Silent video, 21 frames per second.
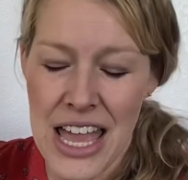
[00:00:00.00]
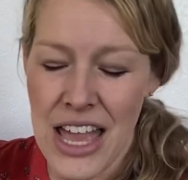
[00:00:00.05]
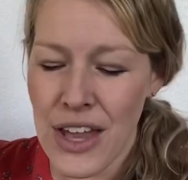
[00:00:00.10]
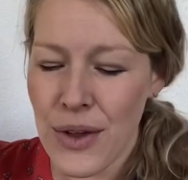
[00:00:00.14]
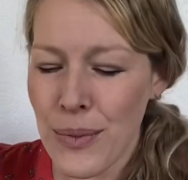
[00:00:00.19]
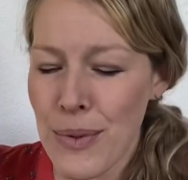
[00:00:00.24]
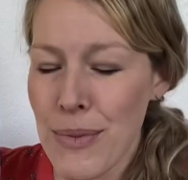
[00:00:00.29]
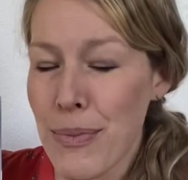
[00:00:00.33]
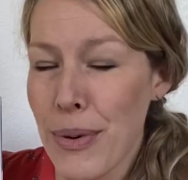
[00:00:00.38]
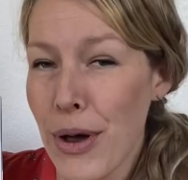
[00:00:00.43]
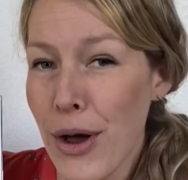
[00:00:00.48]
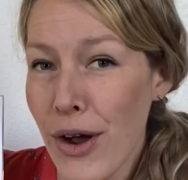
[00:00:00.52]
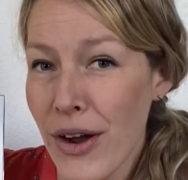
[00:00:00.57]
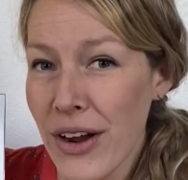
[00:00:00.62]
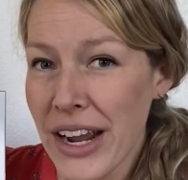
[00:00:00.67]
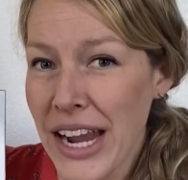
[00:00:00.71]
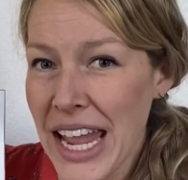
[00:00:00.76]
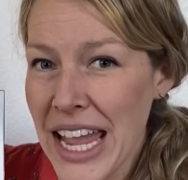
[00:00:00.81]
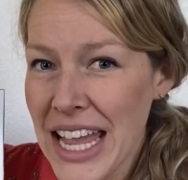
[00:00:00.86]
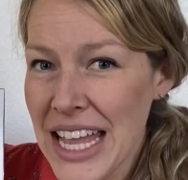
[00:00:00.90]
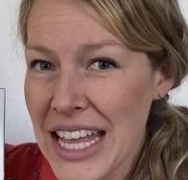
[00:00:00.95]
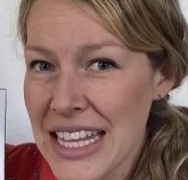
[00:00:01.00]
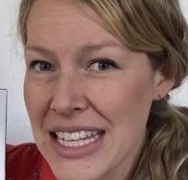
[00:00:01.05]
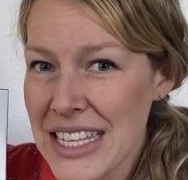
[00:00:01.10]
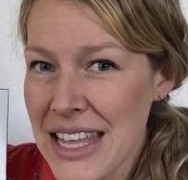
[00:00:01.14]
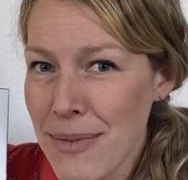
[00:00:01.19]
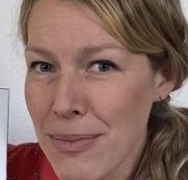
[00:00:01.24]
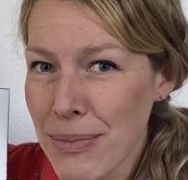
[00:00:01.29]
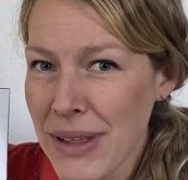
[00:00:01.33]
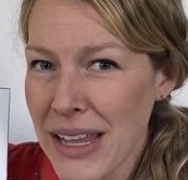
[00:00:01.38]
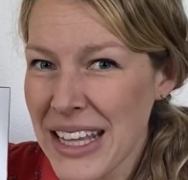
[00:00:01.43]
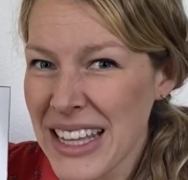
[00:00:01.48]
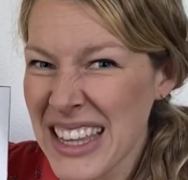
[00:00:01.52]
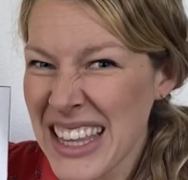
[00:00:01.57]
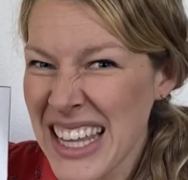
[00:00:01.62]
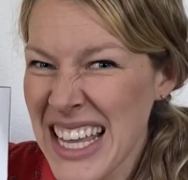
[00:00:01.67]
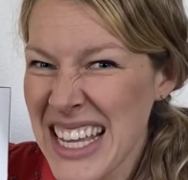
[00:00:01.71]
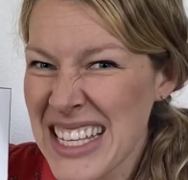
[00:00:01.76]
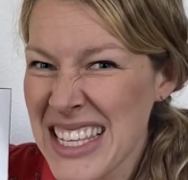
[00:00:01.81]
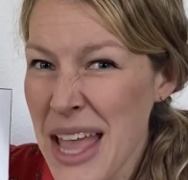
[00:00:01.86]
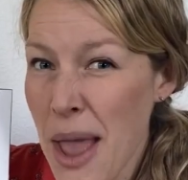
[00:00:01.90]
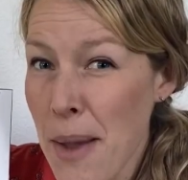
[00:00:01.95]
We put our hands up like
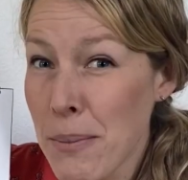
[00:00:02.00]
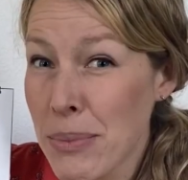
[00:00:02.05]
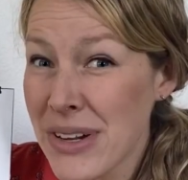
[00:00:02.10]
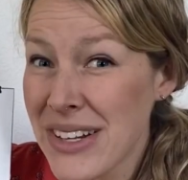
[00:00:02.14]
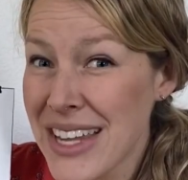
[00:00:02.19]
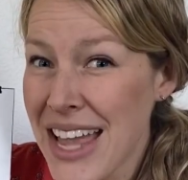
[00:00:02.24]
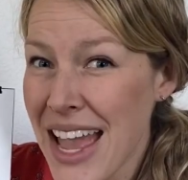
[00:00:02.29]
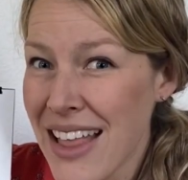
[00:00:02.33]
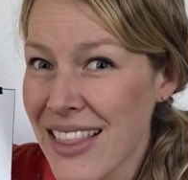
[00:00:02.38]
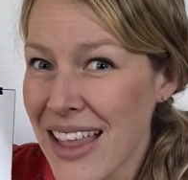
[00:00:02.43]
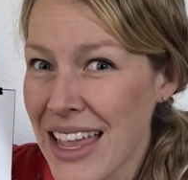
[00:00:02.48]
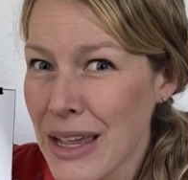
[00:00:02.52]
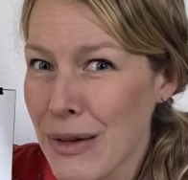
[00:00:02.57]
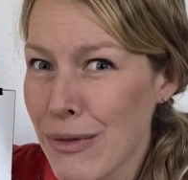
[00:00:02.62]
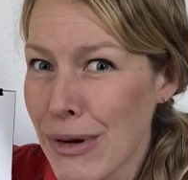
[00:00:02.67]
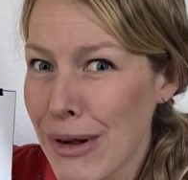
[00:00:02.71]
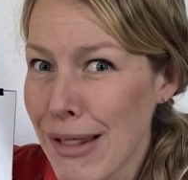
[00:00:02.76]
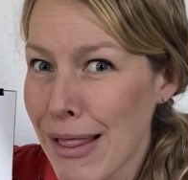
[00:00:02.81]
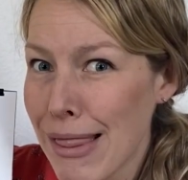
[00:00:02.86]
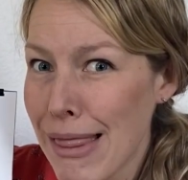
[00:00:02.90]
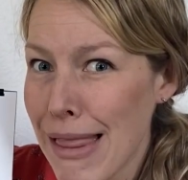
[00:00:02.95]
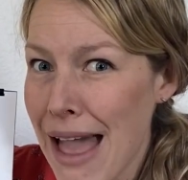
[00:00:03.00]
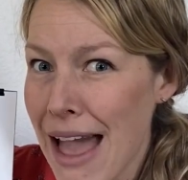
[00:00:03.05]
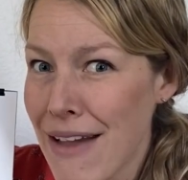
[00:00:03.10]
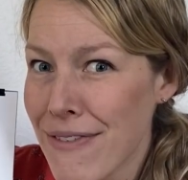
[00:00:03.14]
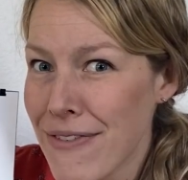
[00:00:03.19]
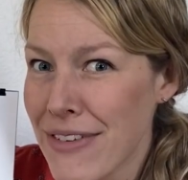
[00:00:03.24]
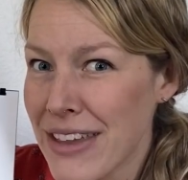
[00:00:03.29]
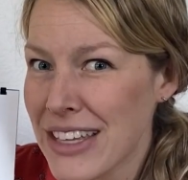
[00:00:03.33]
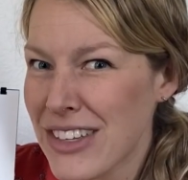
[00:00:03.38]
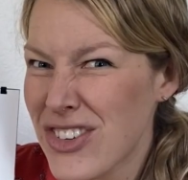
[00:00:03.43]
this and pretend like we're laughing,